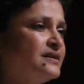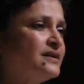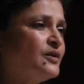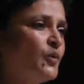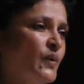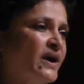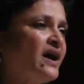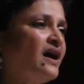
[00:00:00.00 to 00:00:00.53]

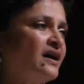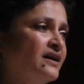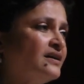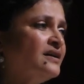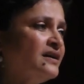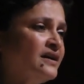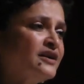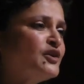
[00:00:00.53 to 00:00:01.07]
We are
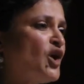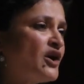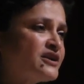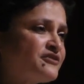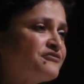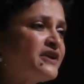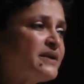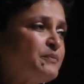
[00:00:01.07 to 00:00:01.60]
not
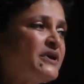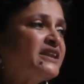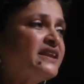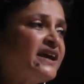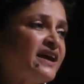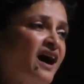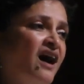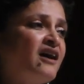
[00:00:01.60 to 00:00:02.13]
afraid, but
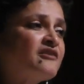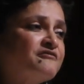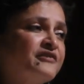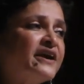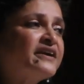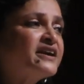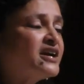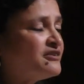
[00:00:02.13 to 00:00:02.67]
they are
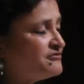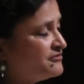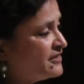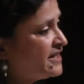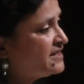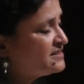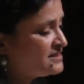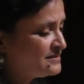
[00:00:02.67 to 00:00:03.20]
very
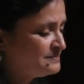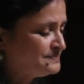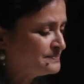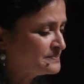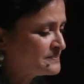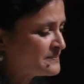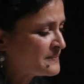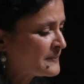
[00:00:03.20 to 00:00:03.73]
afraid.
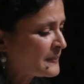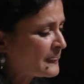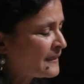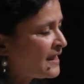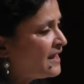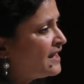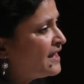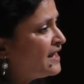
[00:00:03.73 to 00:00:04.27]

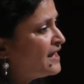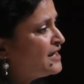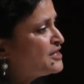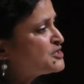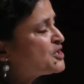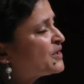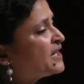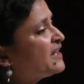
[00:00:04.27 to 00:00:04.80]

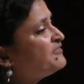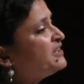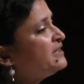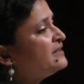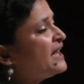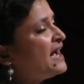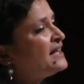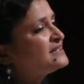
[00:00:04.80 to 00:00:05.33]
So given
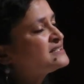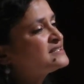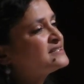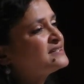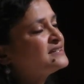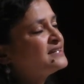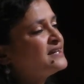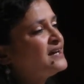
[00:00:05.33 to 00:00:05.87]
that,
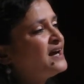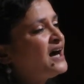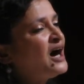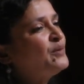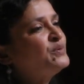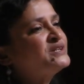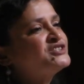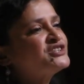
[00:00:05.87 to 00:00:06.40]
I
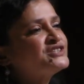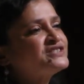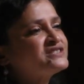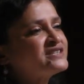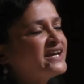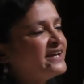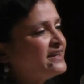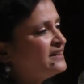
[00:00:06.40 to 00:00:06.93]
would just
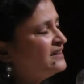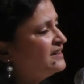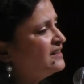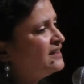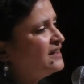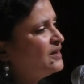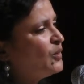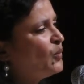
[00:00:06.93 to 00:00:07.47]
say,
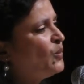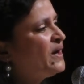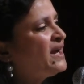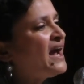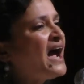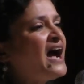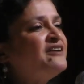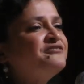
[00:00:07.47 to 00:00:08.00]
we
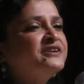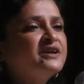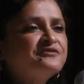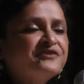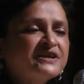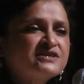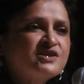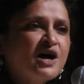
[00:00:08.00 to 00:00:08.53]
have
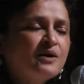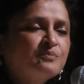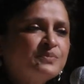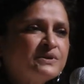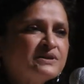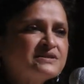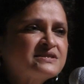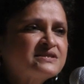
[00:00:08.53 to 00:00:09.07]
enough
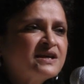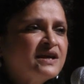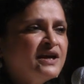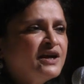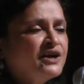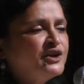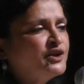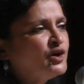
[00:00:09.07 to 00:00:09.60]
examples.
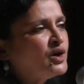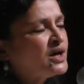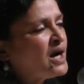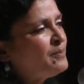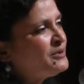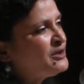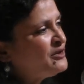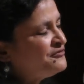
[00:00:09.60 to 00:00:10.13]
You know, a
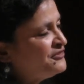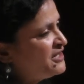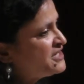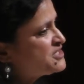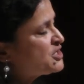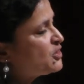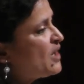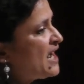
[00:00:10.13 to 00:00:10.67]
couple of
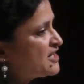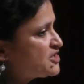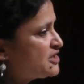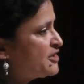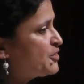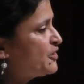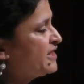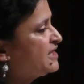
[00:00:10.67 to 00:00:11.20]
years ago, actually,
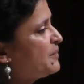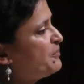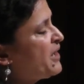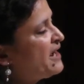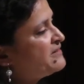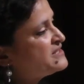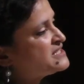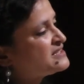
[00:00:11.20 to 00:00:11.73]
during the
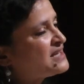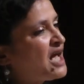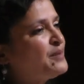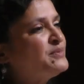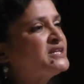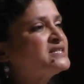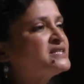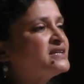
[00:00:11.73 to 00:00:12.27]
Paris
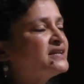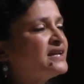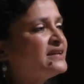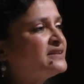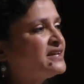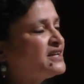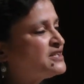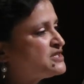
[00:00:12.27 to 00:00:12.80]
climate deal at
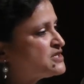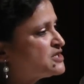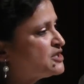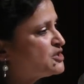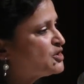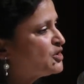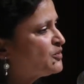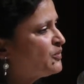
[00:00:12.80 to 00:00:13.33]
the
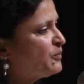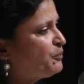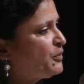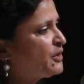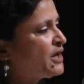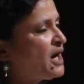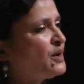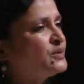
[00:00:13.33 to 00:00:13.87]
Institute, we
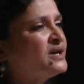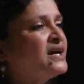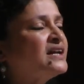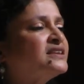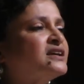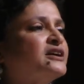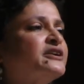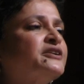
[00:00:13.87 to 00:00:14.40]
put out
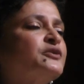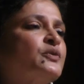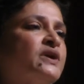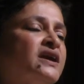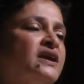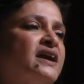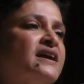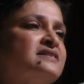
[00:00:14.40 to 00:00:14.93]
33
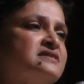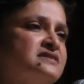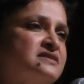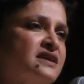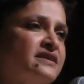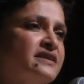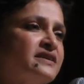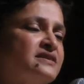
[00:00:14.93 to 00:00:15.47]
case
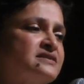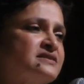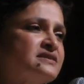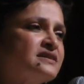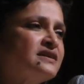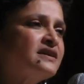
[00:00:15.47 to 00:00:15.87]
studies